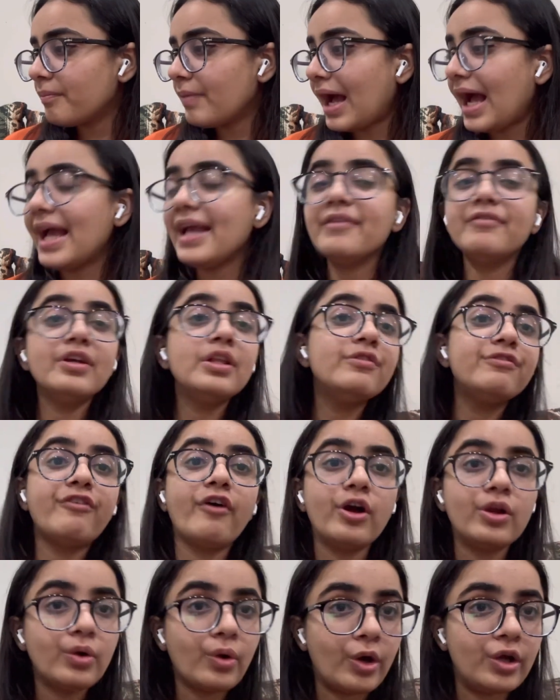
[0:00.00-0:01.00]
I will
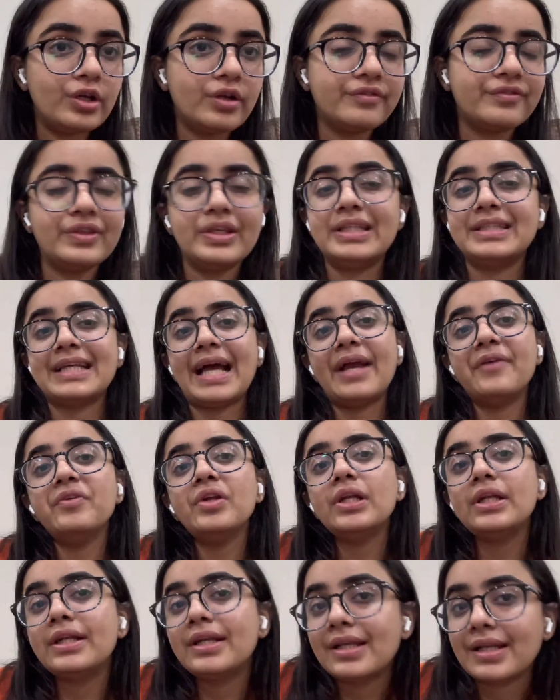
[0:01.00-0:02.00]
follow all of these. I
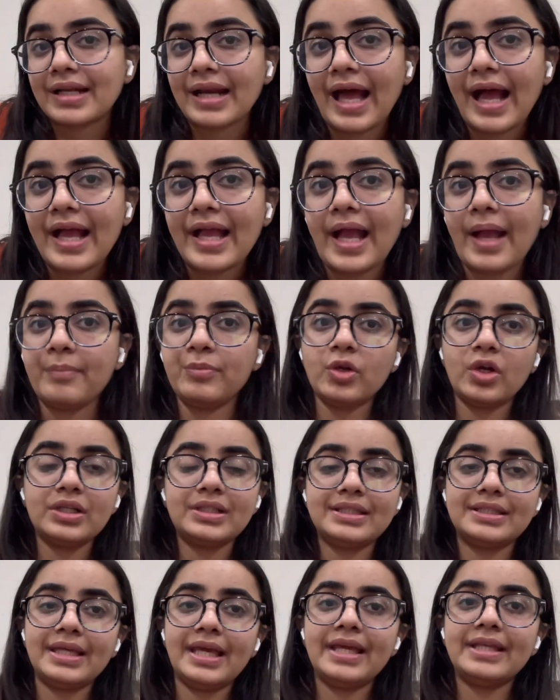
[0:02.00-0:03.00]
will try. I'm
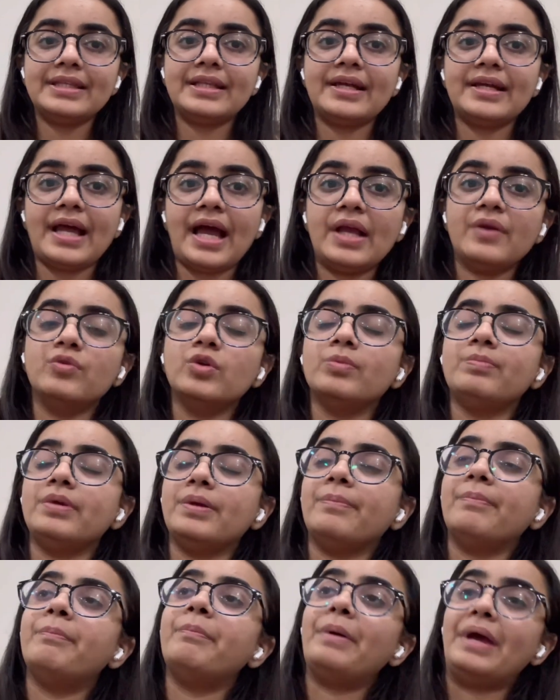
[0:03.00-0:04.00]
not saying that I will
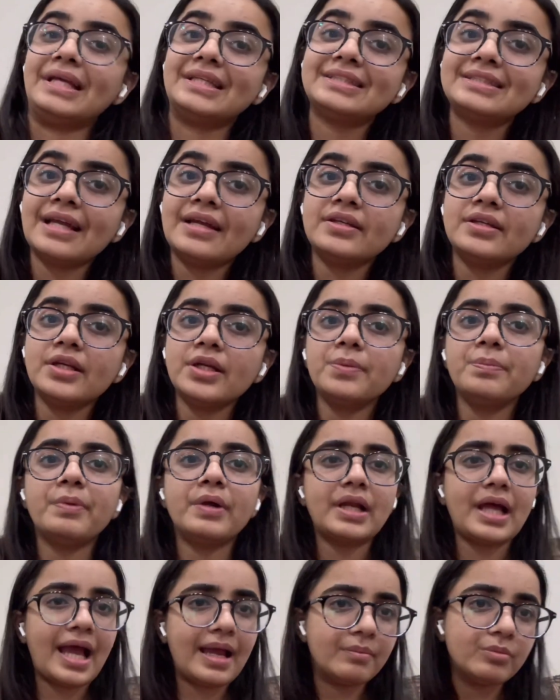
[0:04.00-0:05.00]
be best at it,
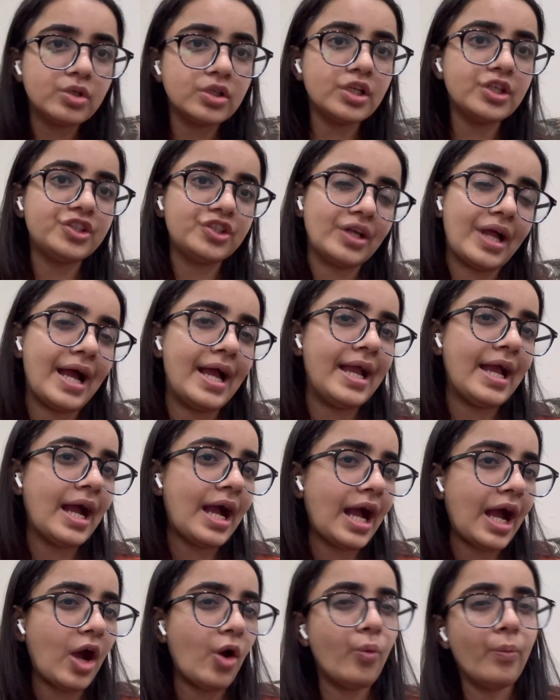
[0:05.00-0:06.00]
but I'm gonna try
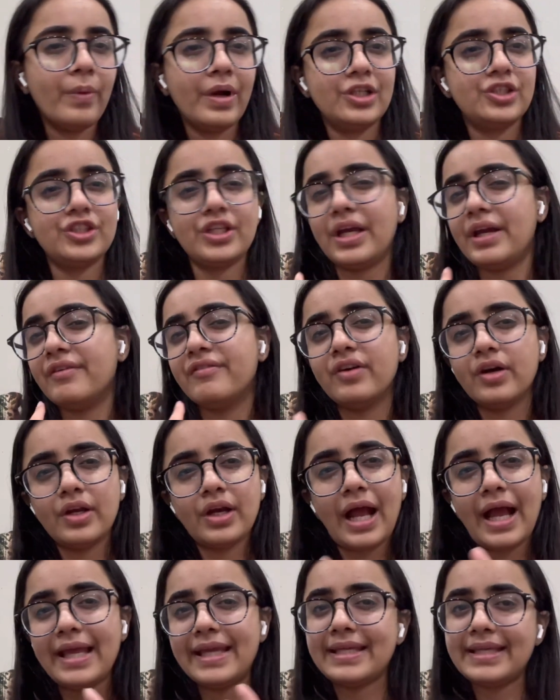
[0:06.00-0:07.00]
how much
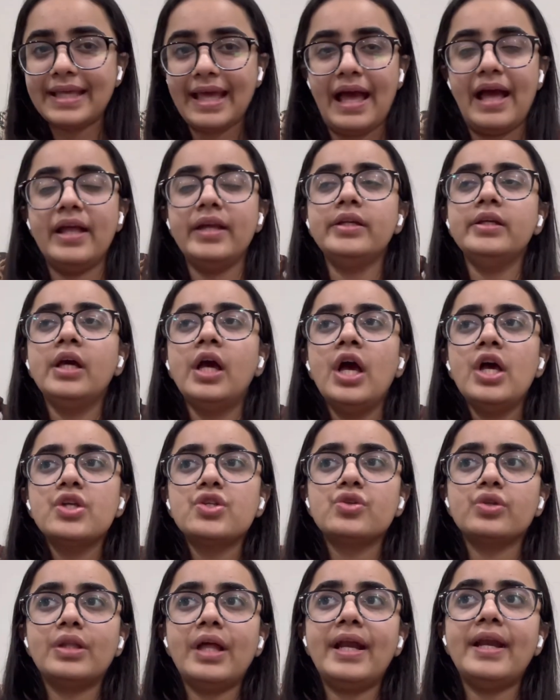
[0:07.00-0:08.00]
ever I can
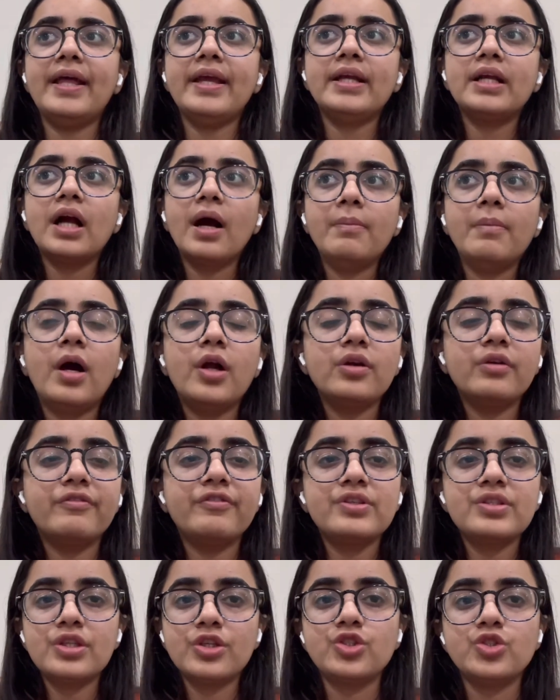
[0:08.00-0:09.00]
so that I come out
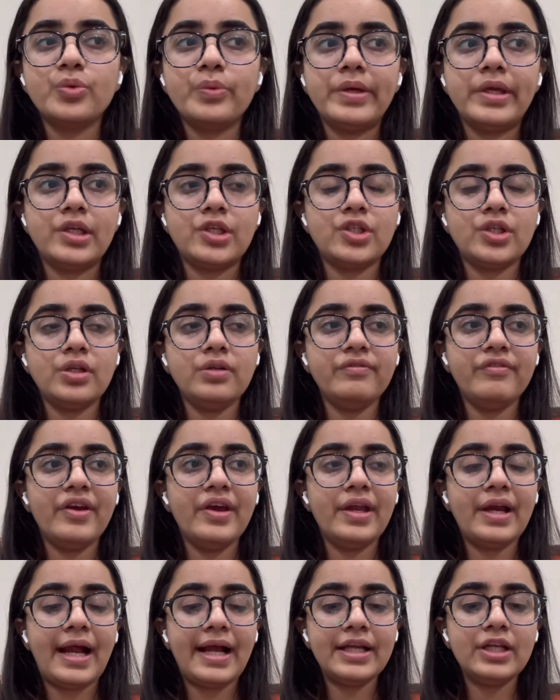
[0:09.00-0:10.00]
of a situation
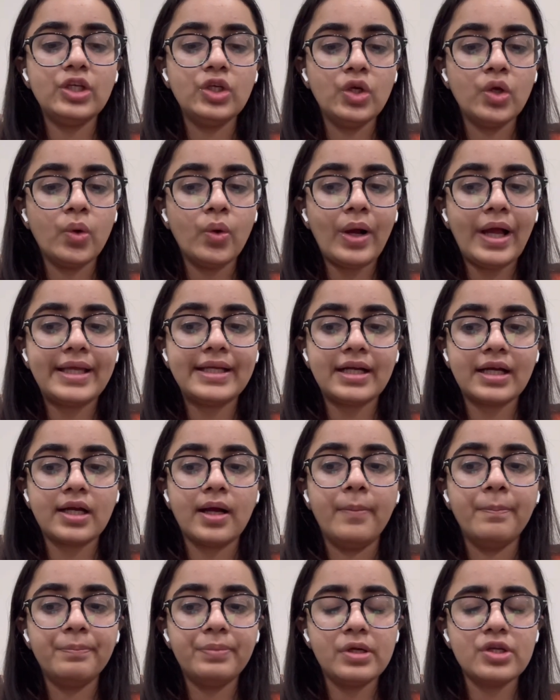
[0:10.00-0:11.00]
where I know I
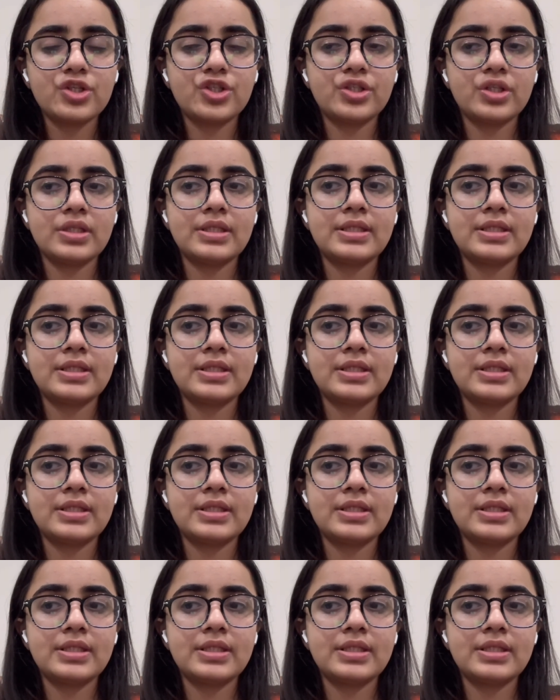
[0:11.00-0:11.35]
accomplished